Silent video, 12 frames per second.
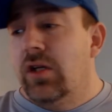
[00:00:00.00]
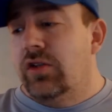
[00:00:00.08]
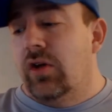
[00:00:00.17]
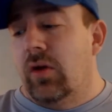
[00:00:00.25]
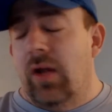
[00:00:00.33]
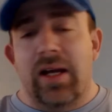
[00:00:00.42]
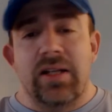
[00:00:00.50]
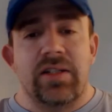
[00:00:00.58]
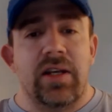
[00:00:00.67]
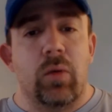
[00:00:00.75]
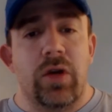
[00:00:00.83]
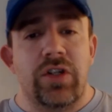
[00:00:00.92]
So like I
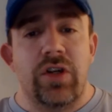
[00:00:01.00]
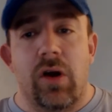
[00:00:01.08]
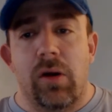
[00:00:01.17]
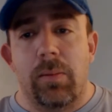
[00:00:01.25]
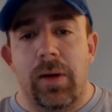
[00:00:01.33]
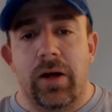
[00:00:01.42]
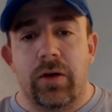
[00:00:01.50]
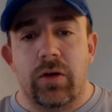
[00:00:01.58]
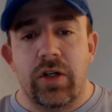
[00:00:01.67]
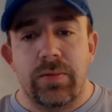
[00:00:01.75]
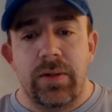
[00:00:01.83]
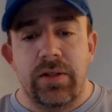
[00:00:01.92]
said, wish you all a Merry
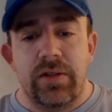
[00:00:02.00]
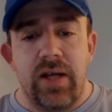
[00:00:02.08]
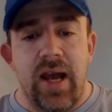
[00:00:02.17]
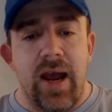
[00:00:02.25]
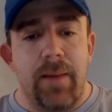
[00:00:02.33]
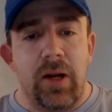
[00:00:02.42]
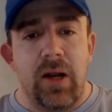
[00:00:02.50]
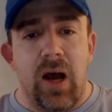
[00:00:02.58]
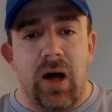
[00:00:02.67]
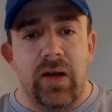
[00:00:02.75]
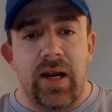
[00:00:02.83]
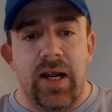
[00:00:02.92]
Christmas, a Happy
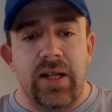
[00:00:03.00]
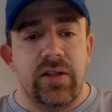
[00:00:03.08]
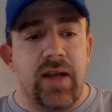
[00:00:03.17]
Holidays,